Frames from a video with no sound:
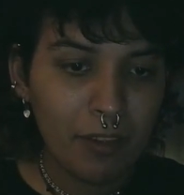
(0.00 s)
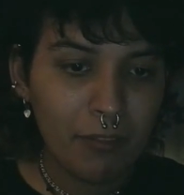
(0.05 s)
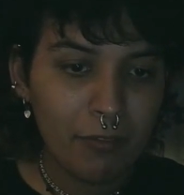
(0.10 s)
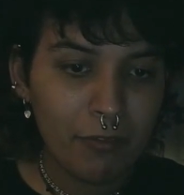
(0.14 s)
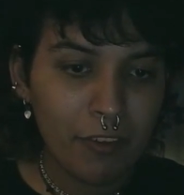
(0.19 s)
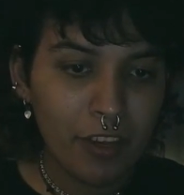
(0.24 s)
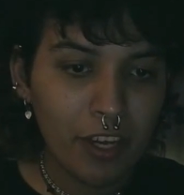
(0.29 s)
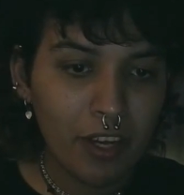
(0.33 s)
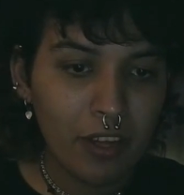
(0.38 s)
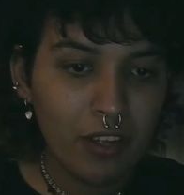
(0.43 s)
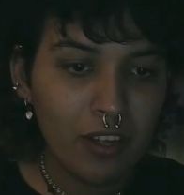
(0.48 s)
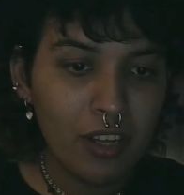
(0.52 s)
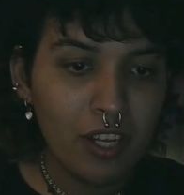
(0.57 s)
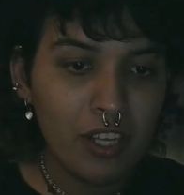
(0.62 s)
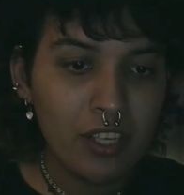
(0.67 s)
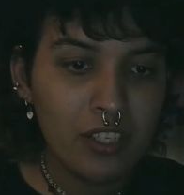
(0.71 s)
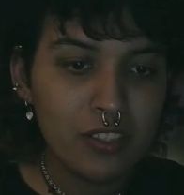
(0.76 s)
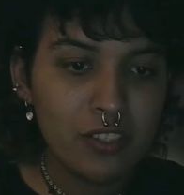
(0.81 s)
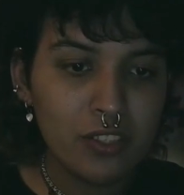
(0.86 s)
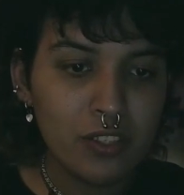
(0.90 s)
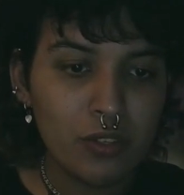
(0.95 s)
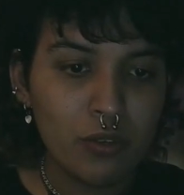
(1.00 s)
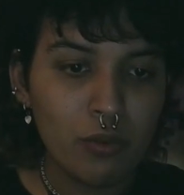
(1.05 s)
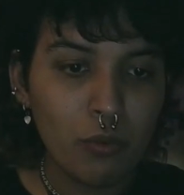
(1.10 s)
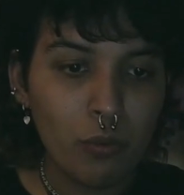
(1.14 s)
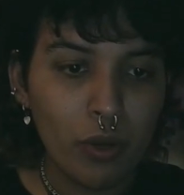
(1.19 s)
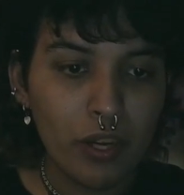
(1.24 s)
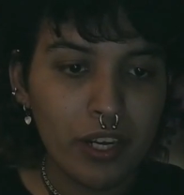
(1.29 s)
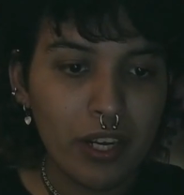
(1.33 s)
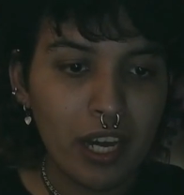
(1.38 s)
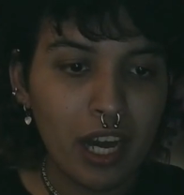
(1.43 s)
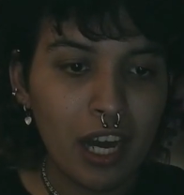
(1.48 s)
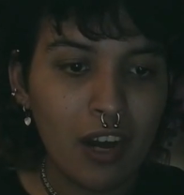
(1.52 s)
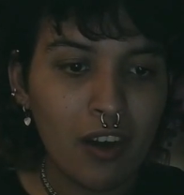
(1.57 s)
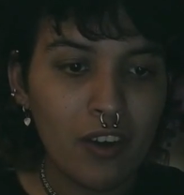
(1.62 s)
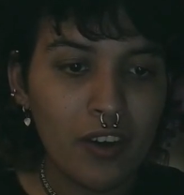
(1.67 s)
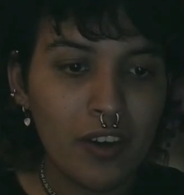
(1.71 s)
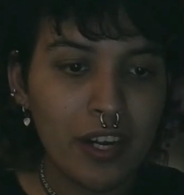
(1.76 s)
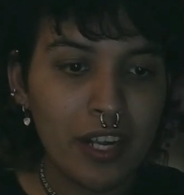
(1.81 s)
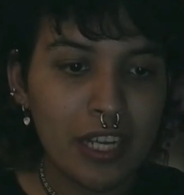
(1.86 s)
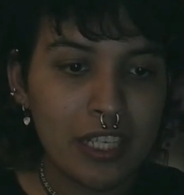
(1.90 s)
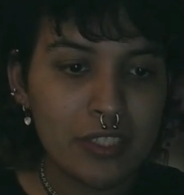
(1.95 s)
fell to 1 hour
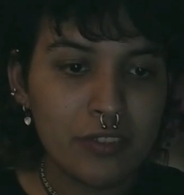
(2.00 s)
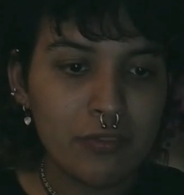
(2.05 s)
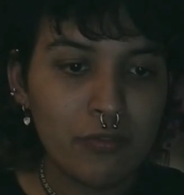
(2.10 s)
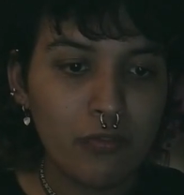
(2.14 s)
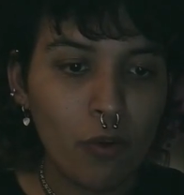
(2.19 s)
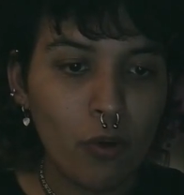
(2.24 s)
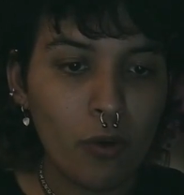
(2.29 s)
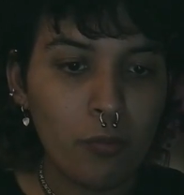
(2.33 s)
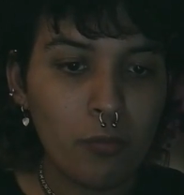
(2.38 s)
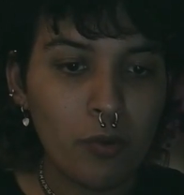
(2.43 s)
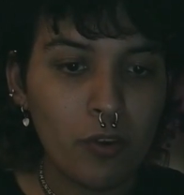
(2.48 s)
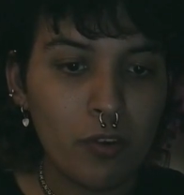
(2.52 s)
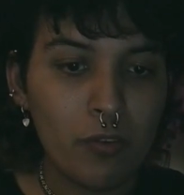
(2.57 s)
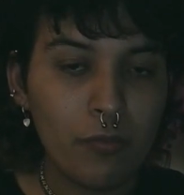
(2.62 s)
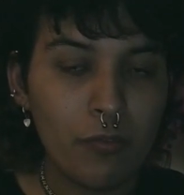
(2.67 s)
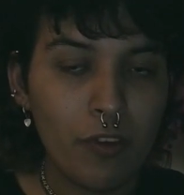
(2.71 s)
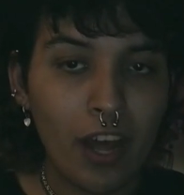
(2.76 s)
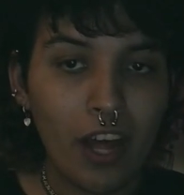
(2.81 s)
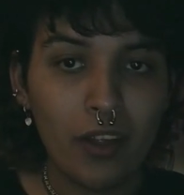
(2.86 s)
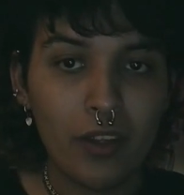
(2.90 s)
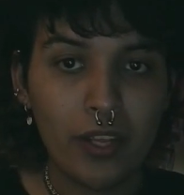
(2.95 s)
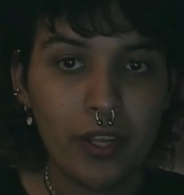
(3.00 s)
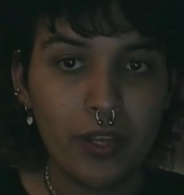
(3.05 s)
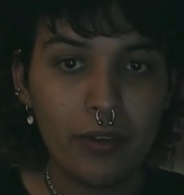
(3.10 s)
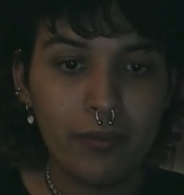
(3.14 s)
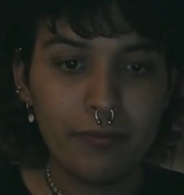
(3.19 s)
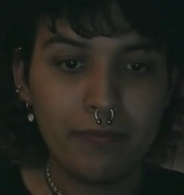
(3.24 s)
its former value.